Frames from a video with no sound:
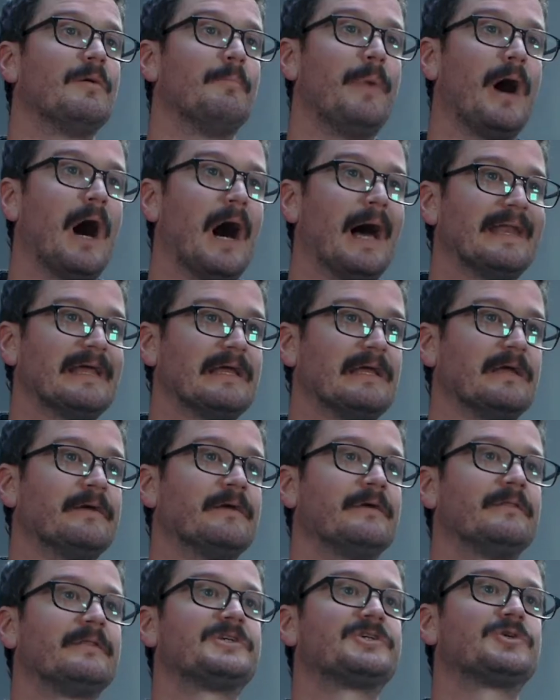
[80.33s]
body,
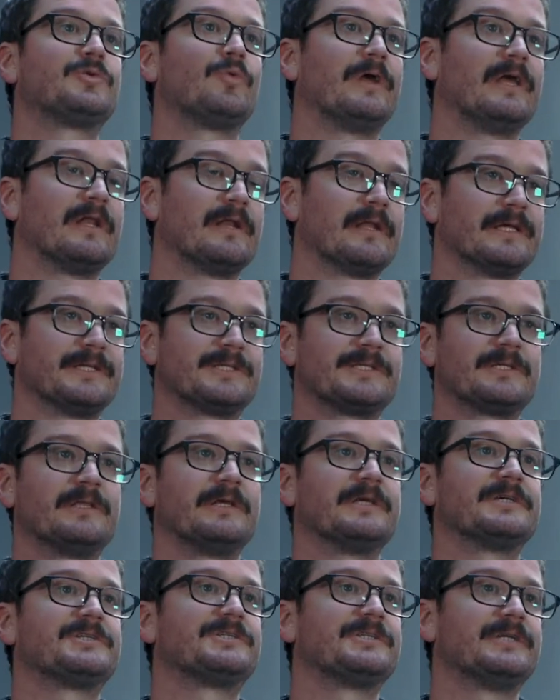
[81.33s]
the sweetness,
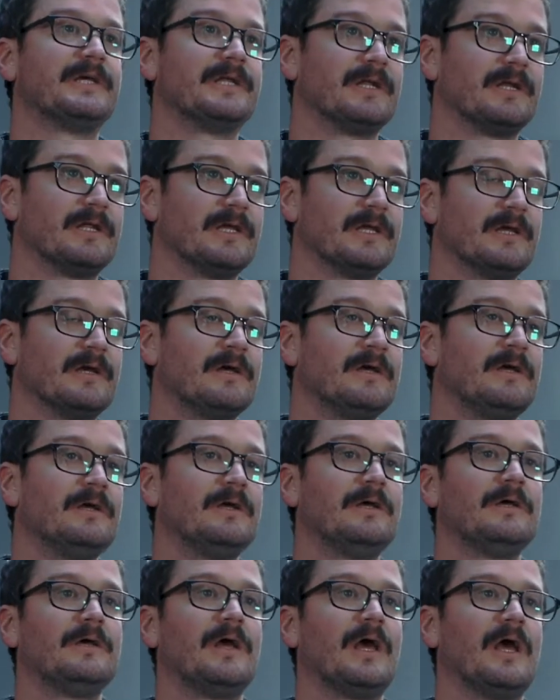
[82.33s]
the acidity,
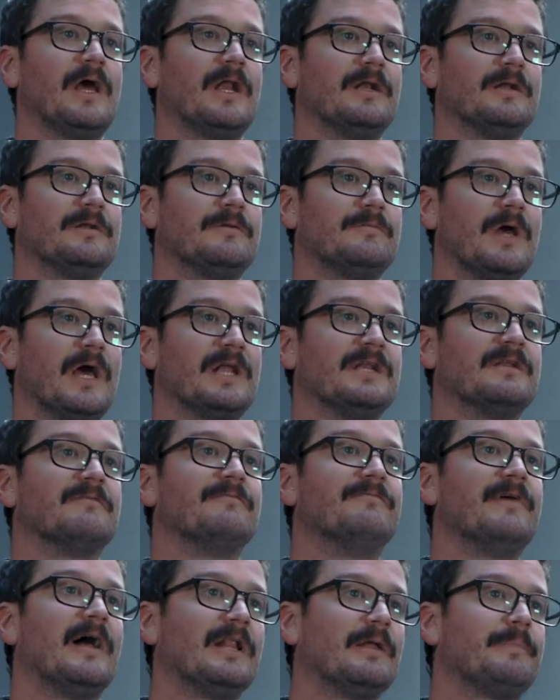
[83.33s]
and
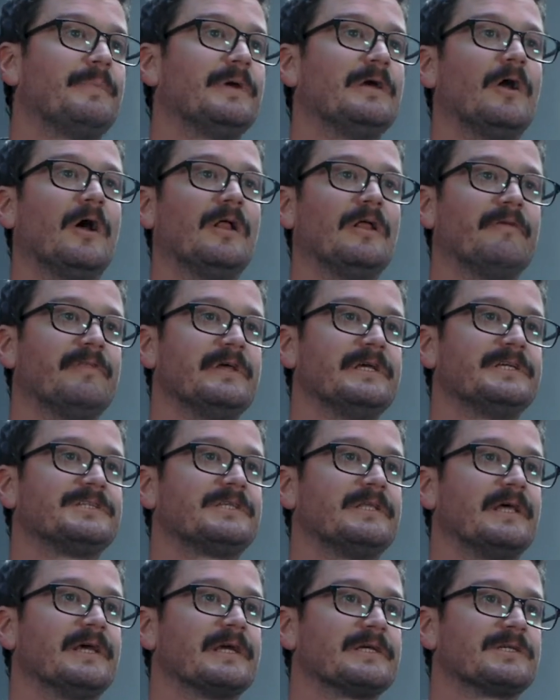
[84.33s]
developing all of these
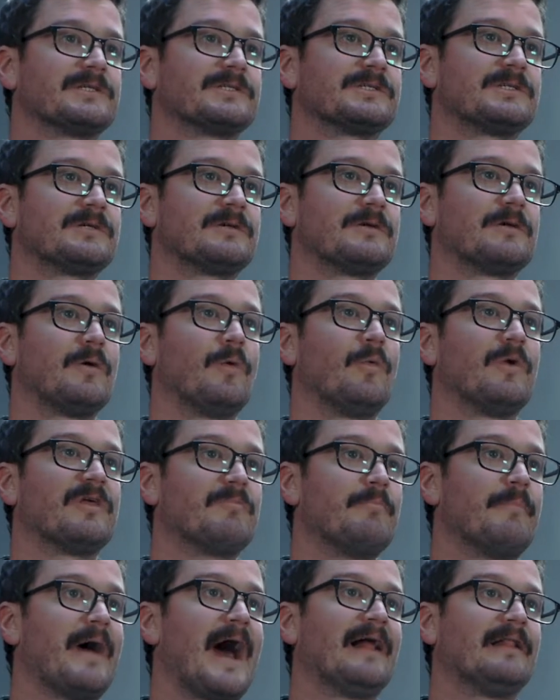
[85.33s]
things
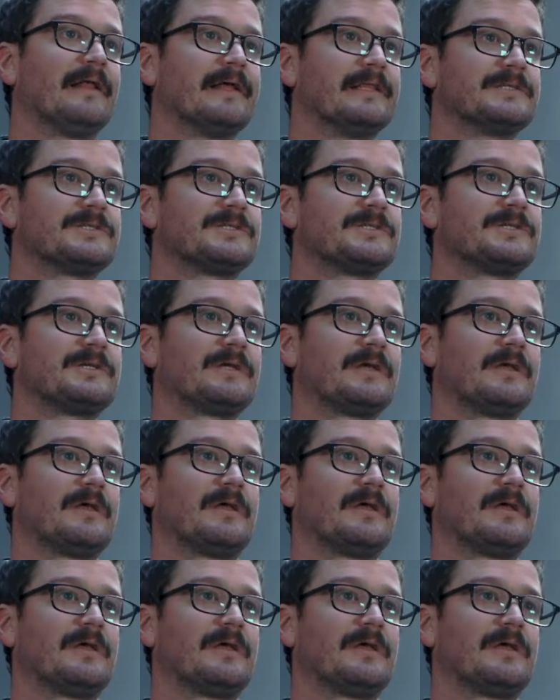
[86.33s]
with balance.